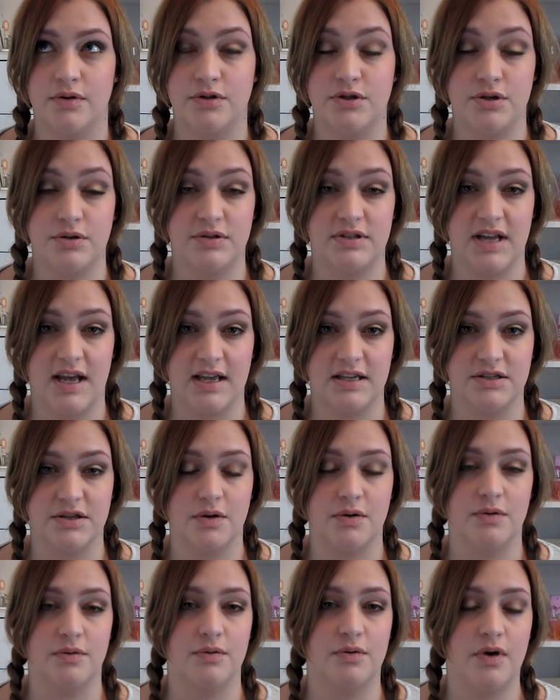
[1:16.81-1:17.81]
Tuesday.
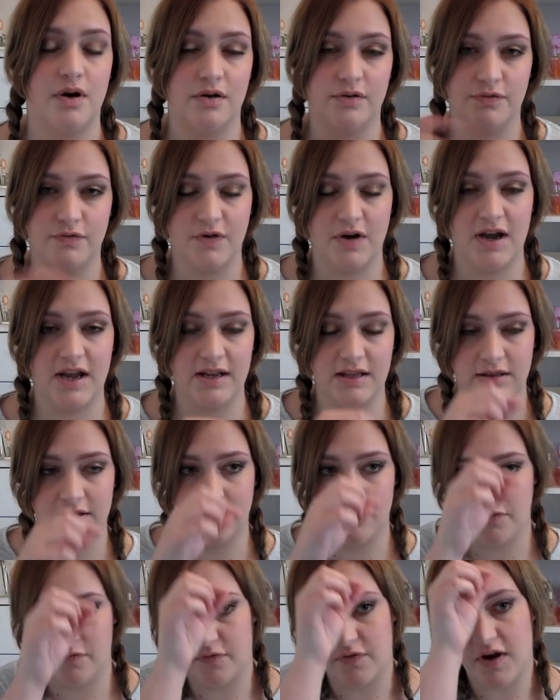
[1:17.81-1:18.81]
So on
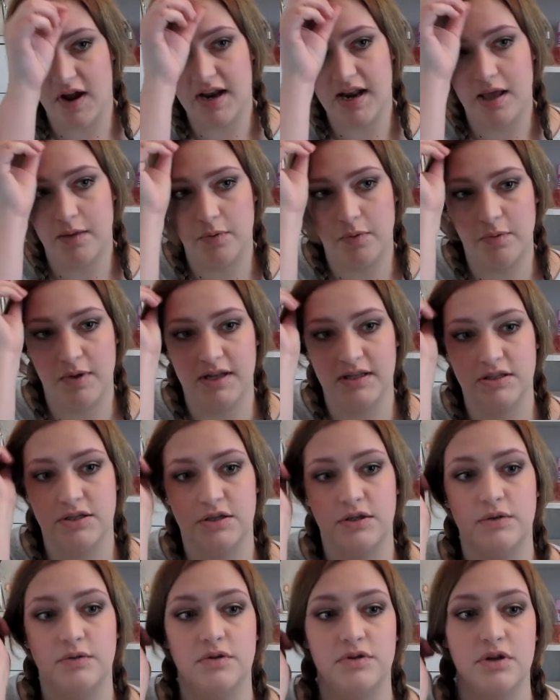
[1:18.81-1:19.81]
Friday we went
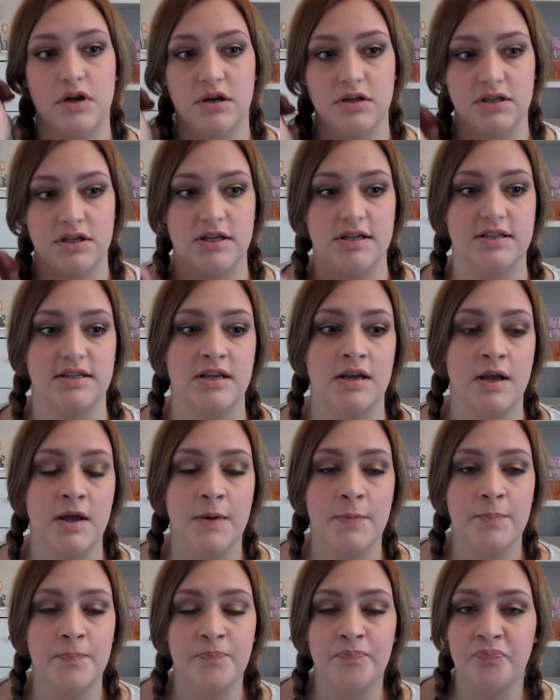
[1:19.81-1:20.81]
to the doctor's
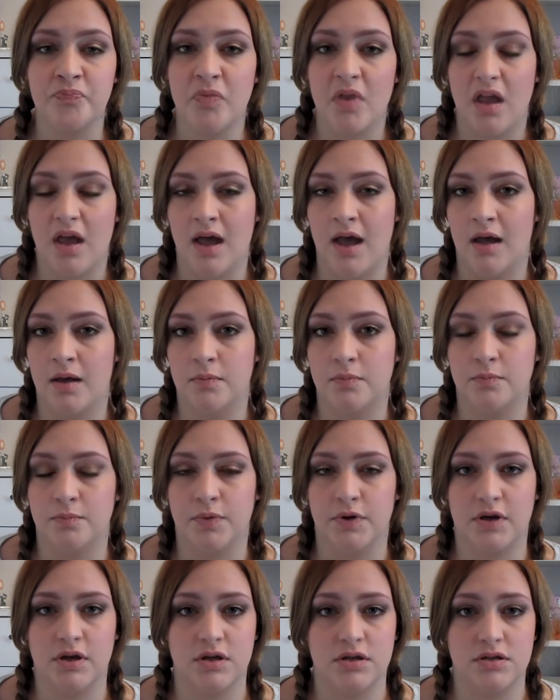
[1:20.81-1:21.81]

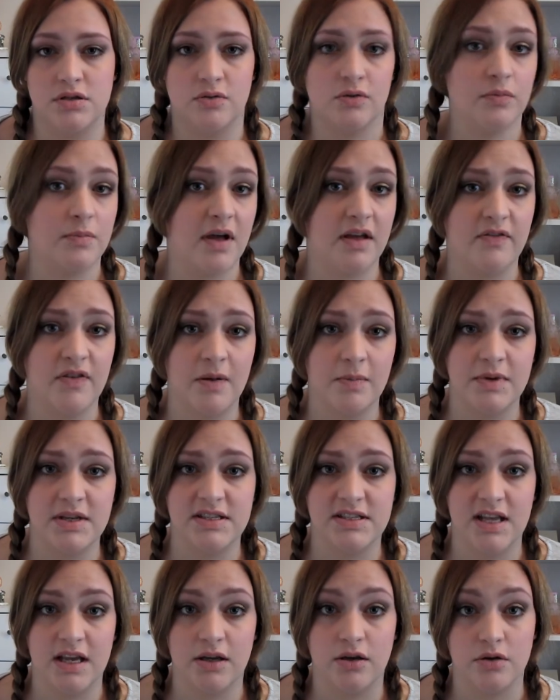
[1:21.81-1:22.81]
because all my family
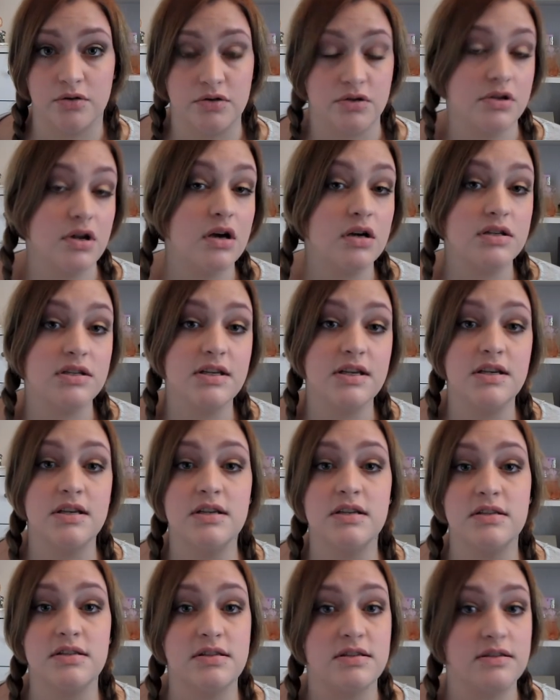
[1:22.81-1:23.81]
said go to the
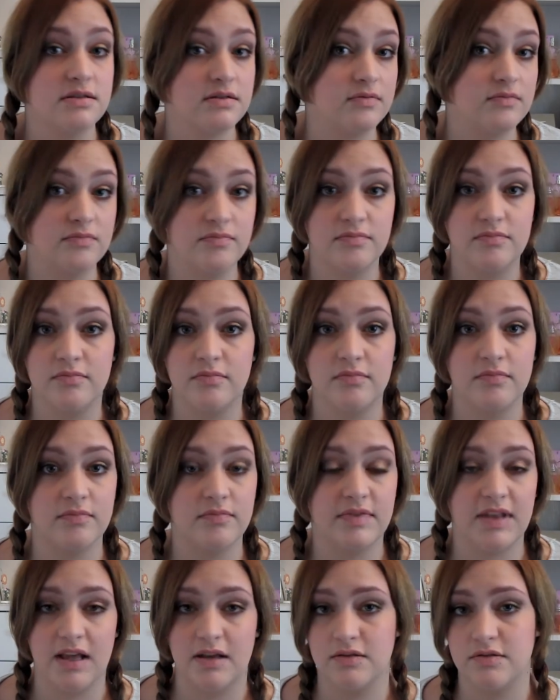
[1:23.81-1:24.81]
doctors,
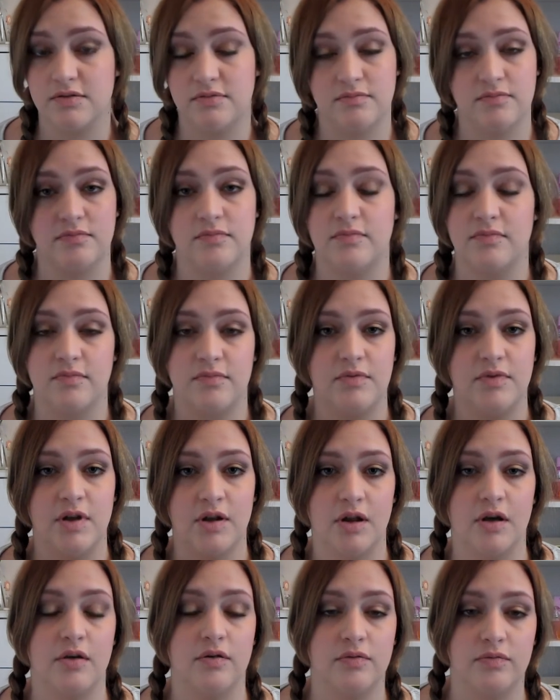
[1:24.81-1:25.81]
they'll, you
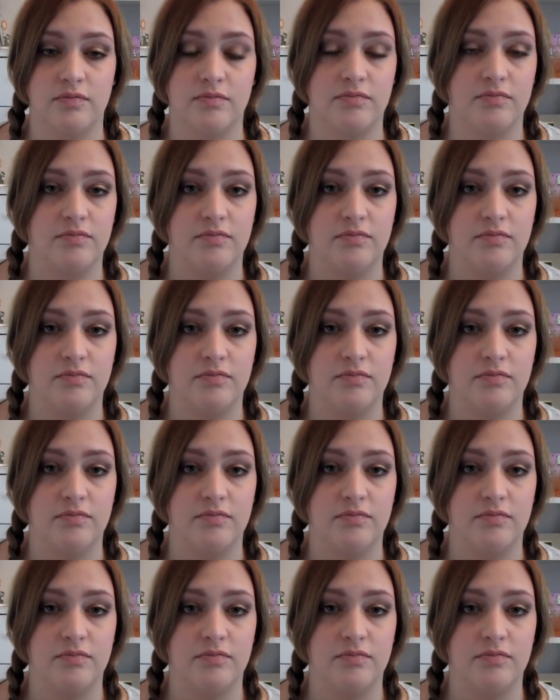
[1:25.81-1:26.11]
know,